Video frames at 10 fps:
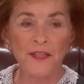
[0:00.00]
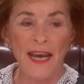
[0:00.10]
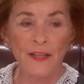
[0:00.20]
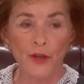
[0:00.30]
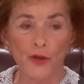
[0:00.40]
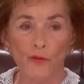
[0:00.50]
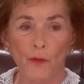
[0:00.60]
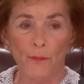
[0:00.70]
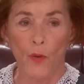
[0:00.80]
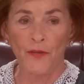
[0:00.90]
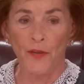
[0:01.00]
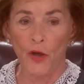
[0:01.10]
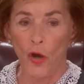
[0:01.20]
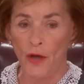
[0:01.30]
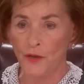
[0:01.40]
date did you report the
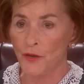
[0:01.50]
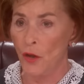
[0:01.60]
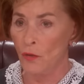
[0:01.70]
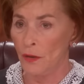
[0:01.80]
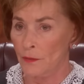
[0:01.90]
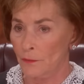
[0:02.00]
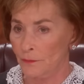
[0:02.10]
car stolen?